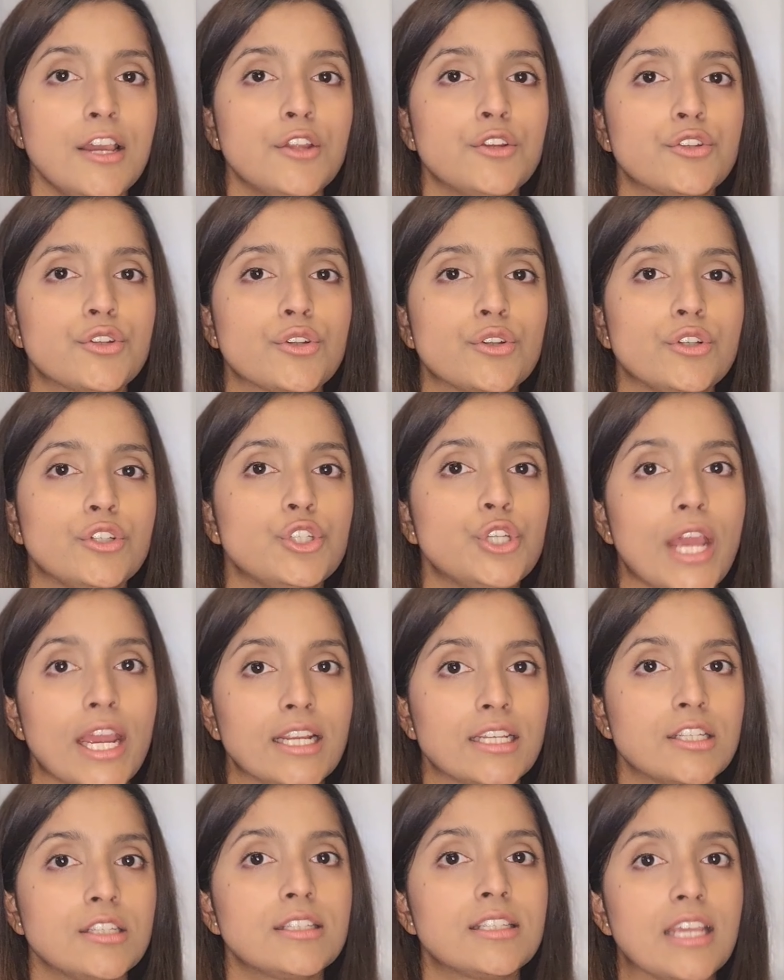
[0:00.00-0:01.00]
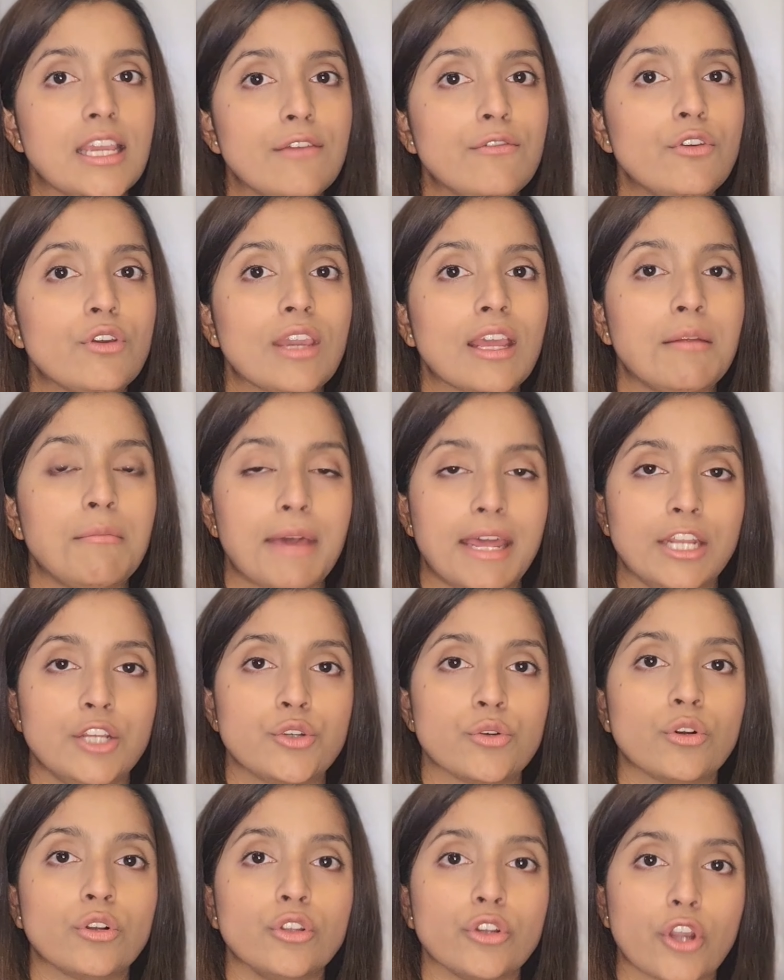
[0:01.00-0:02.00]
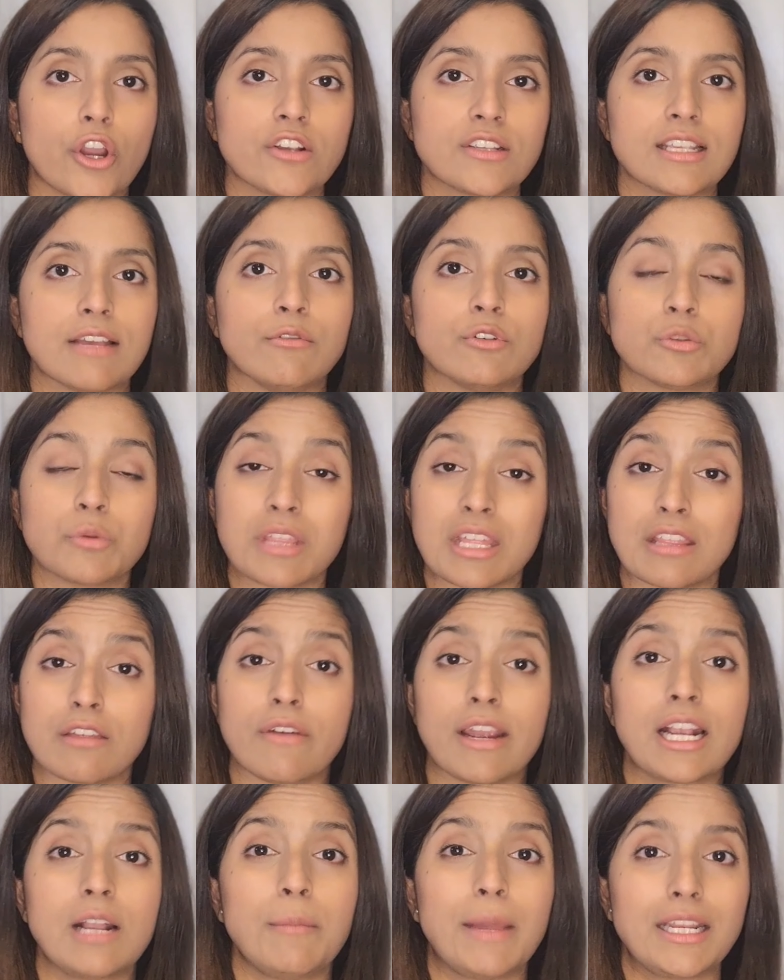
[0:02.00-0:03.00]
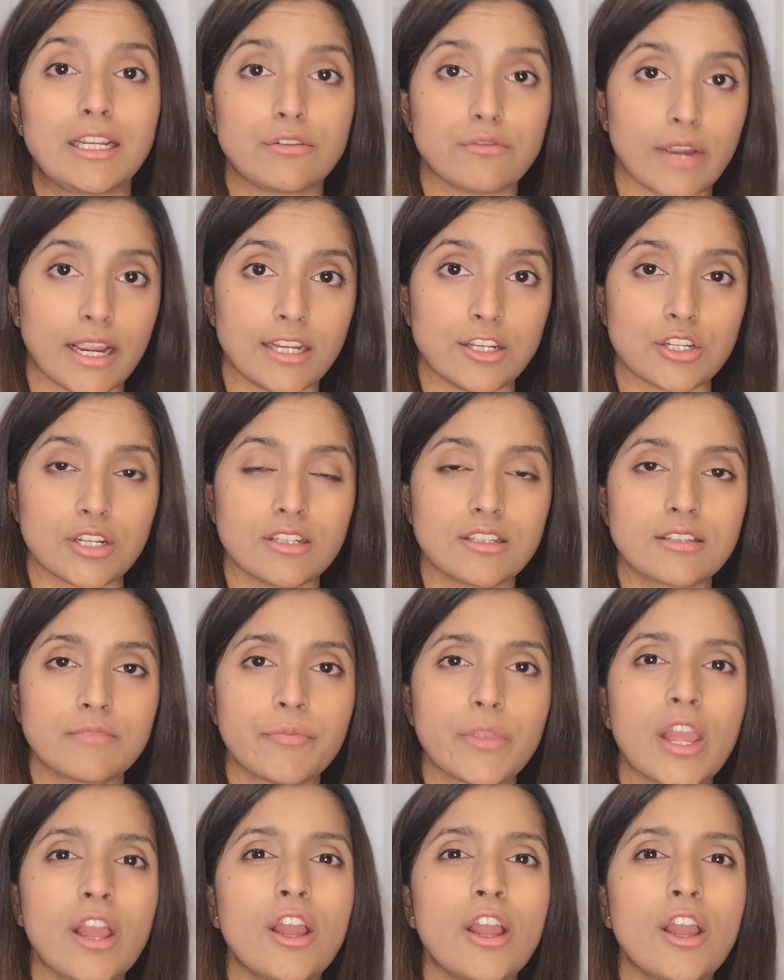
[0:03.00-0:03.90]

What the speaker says: to check to see if you can manage your glucose levels within the recommended ranges.